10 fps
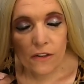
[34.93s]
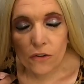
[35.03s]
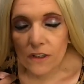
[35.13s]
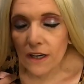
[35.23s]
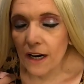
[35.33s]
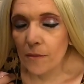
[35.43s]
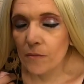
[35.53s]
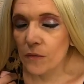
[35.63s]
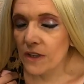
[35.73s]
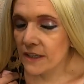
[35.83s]
to
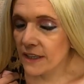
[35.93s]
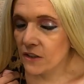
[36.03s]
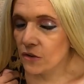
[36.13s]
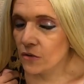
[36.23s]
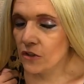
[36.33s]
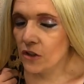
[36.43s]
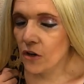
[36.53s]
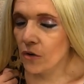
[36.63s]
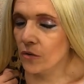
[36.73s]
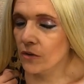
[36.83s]
come with a
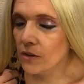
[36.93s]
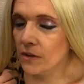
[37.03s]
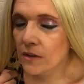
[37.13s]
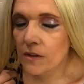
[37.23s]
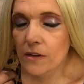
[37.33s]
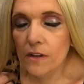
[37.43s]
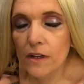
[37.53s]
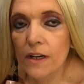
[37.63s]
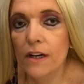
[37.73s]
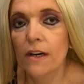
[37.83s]
two-tone
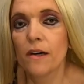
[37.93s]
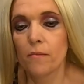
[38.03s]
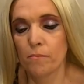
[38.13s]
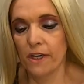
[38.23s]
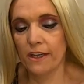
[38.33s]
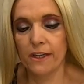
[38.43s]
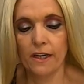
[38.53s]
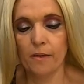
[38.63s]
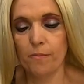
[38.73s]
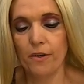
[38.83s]

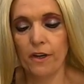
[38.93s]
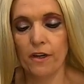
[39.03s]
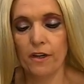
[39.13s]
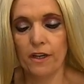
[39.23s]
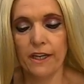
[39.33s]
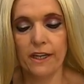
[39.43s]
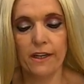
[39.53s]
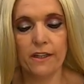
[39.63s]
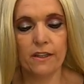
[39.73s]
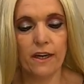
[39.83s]
makeup,
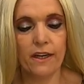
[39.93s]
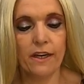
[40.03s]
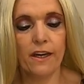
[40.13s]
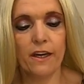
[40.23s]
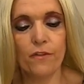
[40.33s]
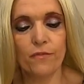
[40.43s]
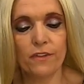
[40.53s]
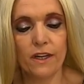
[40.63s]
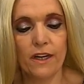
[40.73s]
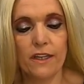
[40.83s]
and I
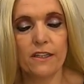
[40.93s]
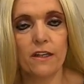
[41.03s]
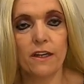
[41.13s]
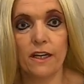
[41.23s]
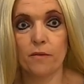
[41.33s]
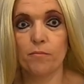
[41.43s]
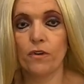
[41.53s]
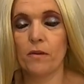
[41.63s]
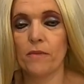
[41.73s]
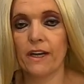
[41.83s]
gotta put
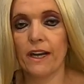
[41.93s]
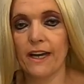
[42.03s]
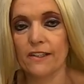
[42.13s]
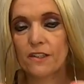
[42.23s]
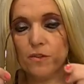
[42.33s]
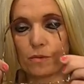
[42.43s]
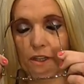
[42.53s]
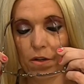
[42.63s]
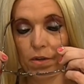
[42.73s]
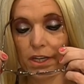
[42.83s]
on my glasses real
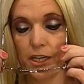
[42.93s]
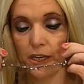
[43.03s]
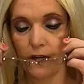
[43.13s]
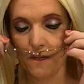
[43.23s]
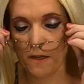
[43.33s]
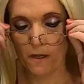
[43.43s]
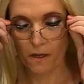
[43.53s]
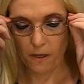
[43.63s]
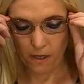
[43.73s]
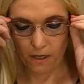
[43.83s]
quick.
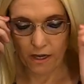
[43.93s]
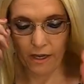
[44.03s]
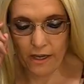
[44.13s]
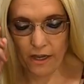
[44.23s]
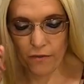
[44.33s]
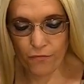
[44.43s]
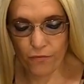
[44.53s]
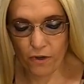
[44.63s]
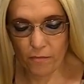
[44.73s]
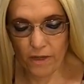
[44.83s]
I have
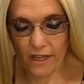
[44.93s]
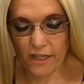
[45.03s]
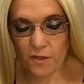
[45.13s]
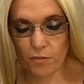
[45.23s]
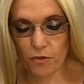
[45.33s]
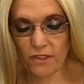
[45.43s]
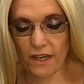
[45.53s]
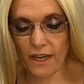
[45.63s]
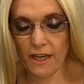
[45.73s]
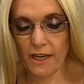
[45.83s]
from Ace
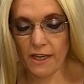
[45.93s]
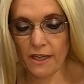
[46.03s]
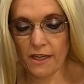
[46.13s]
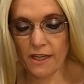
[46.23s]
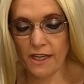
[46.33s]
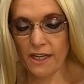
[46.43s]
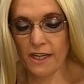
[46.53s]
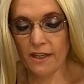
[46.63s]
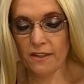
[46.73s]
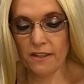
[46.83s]
Beauté
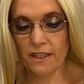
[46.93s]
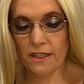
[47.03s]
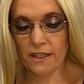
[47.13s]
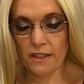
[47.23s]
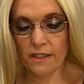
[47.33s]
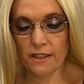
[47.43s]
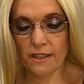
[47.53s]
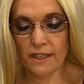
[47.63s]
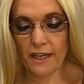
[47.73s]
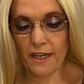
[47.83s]

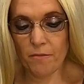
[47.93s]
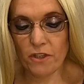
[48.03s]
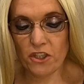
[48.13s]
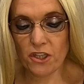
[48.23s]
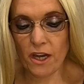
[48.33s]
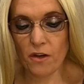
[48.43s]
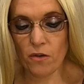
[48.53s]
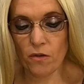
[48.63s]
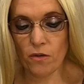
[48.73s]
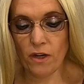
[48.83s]
the Glimmer
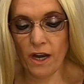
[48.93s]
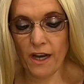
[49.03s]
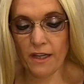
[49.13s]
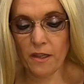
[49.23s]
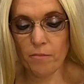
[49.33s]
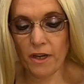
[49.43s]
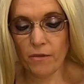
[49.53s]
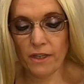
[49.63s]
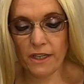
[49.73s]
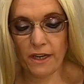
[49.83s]
Shadow
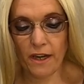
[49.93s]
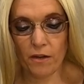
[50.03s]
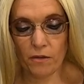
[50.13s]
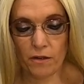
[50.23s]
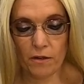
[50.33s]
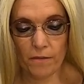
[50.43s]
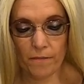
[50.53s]
Huckleberry color